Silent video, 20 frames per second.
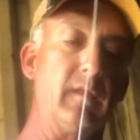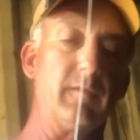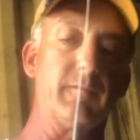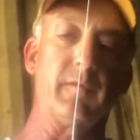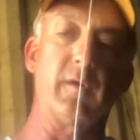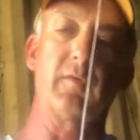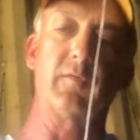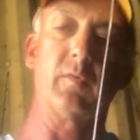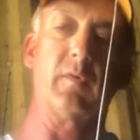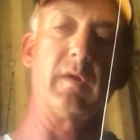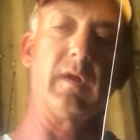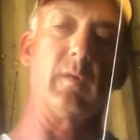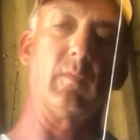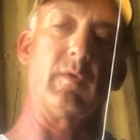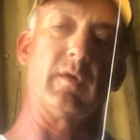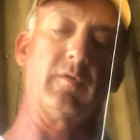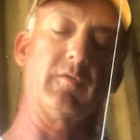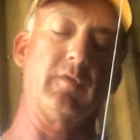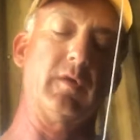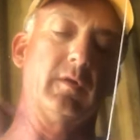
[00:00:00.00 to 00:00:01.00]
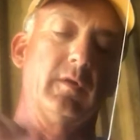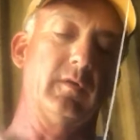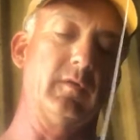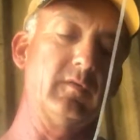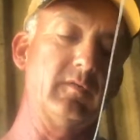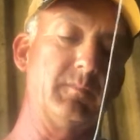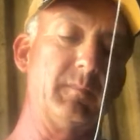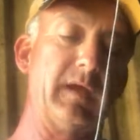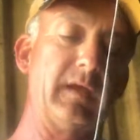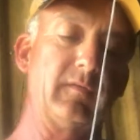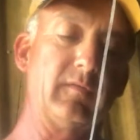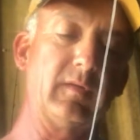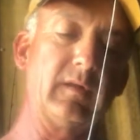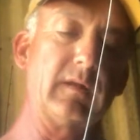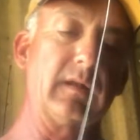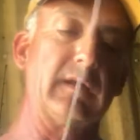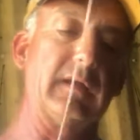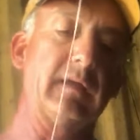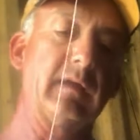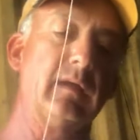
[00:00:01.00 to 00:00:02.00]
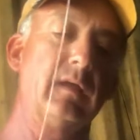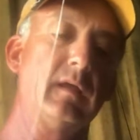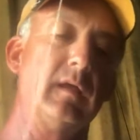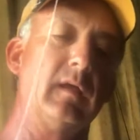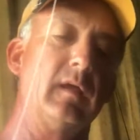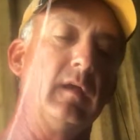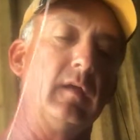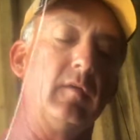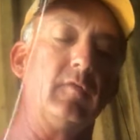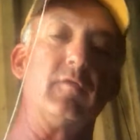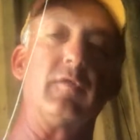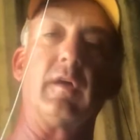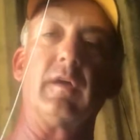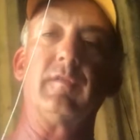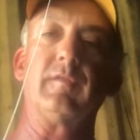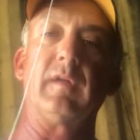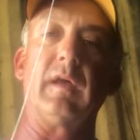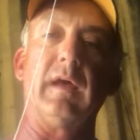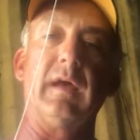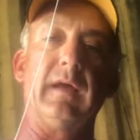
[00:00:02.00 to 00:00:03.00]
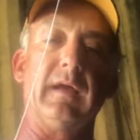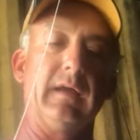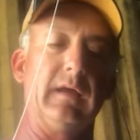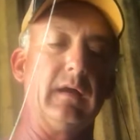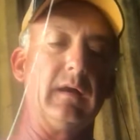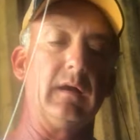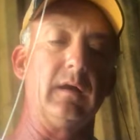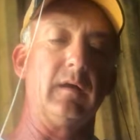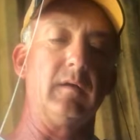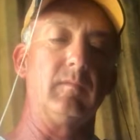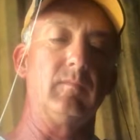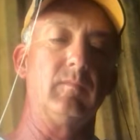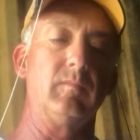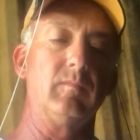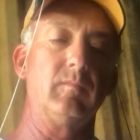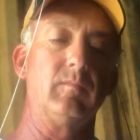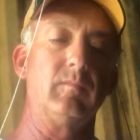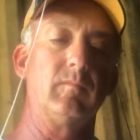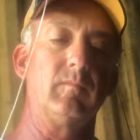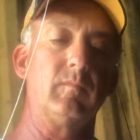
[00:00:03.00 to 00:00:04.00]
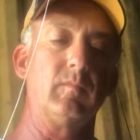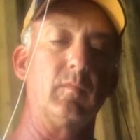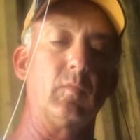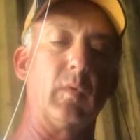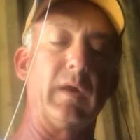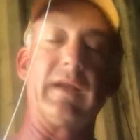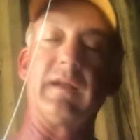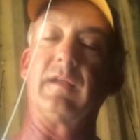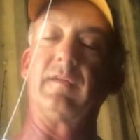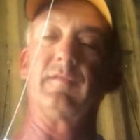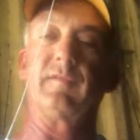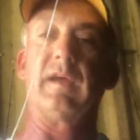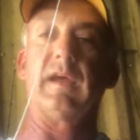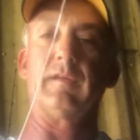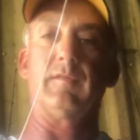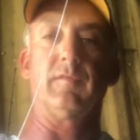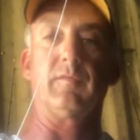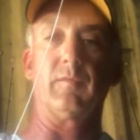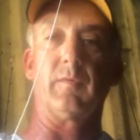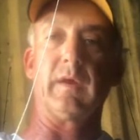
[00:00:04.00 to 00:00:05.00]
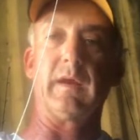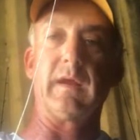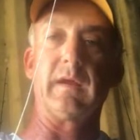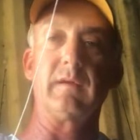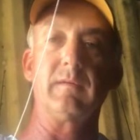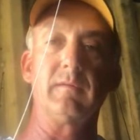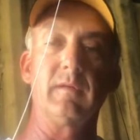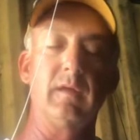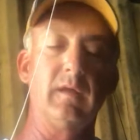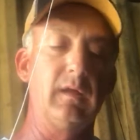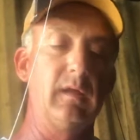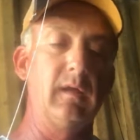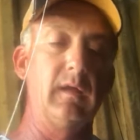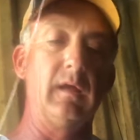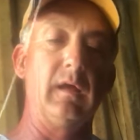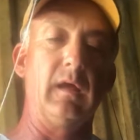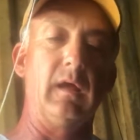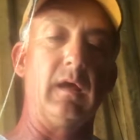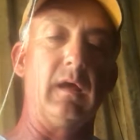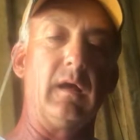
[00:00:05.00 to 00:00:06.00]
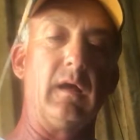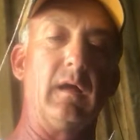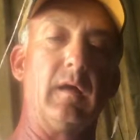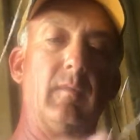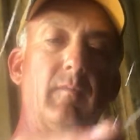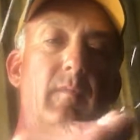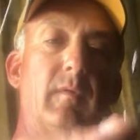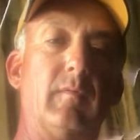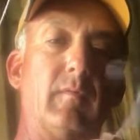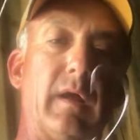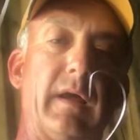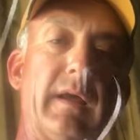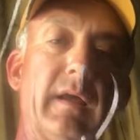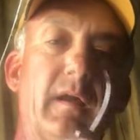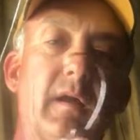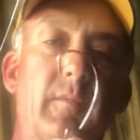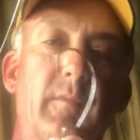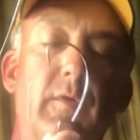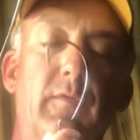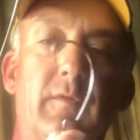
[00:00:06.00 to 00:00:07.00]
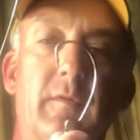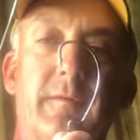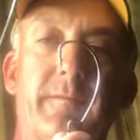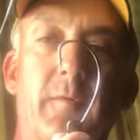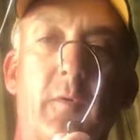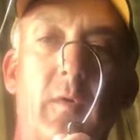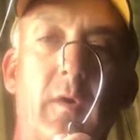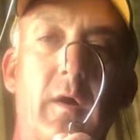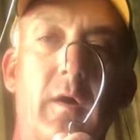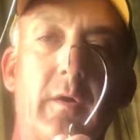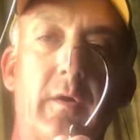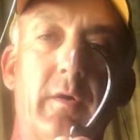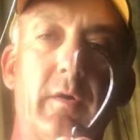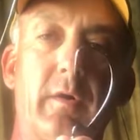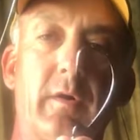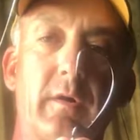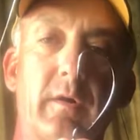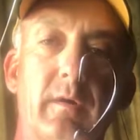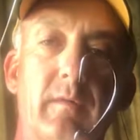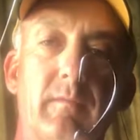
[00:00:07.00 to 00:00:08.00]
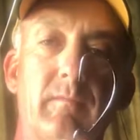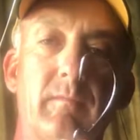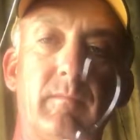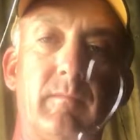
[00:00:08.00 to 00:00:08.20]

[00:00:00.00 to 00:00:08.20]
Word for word: The first one I want to show you is basically just a uh, weightless Texas rig. Um, right here I'm using a four aught hook.